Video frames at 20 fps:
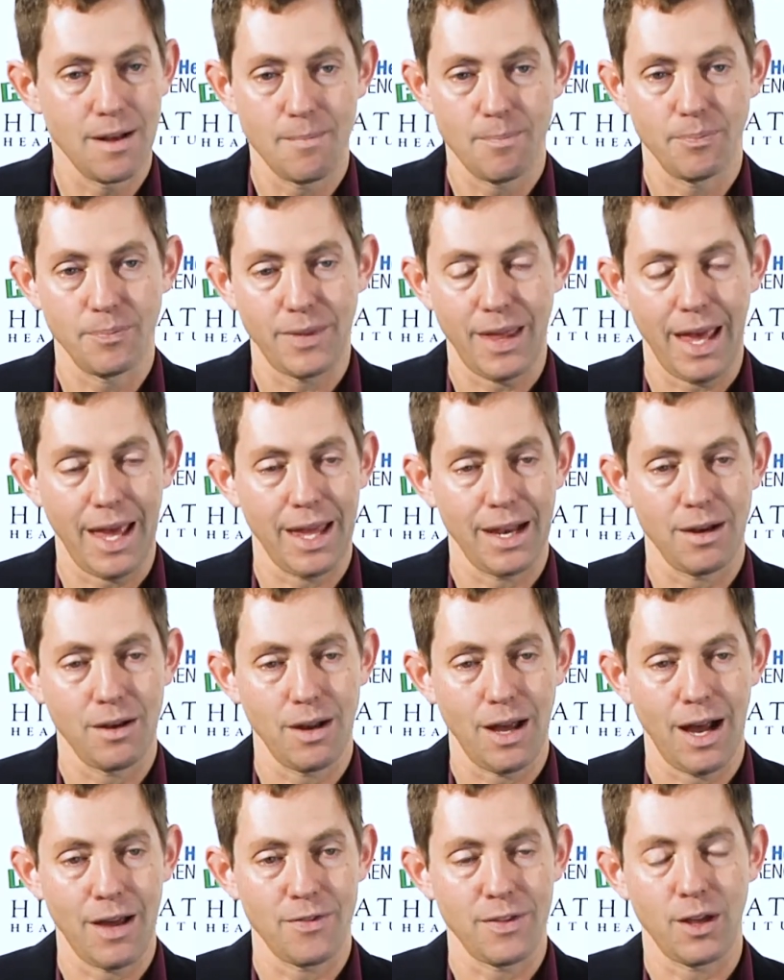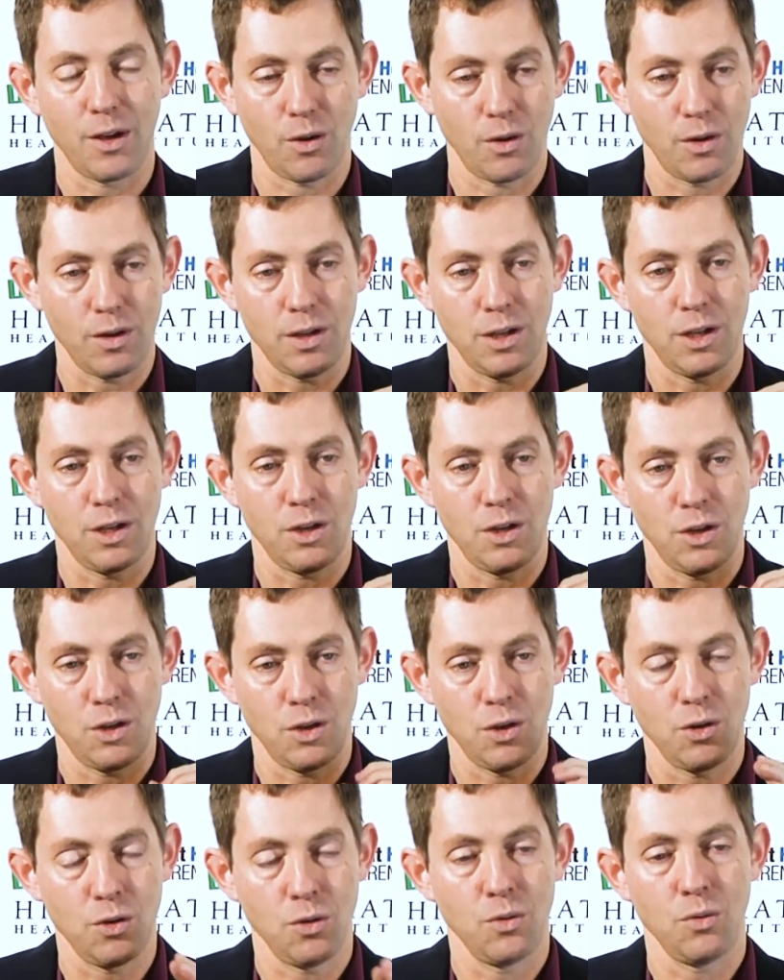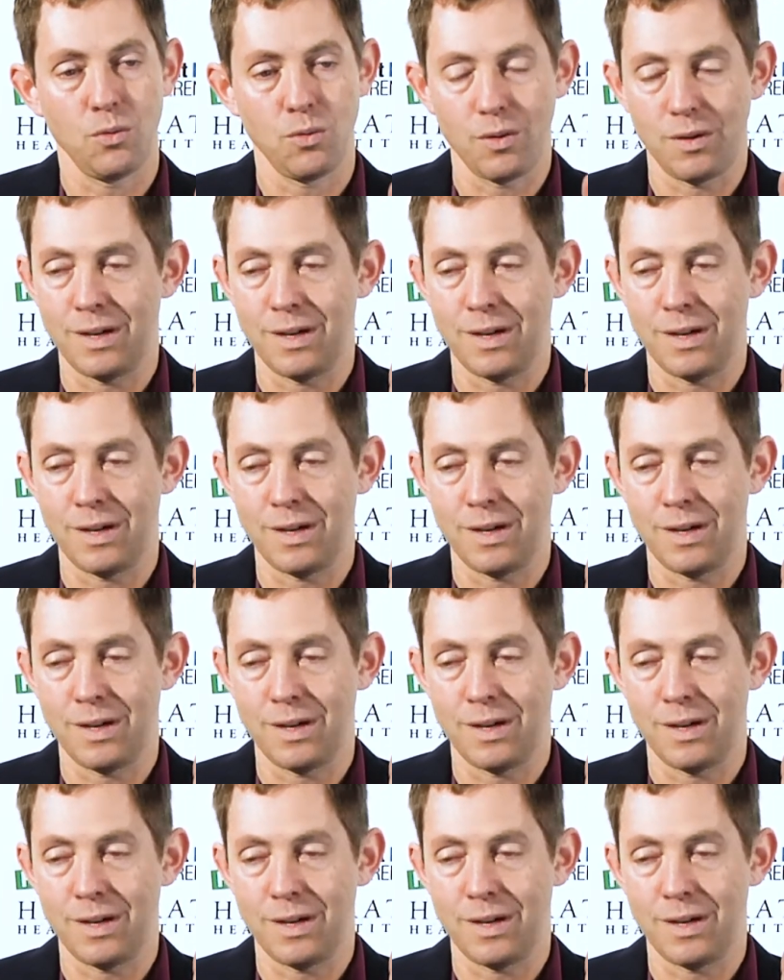then I think you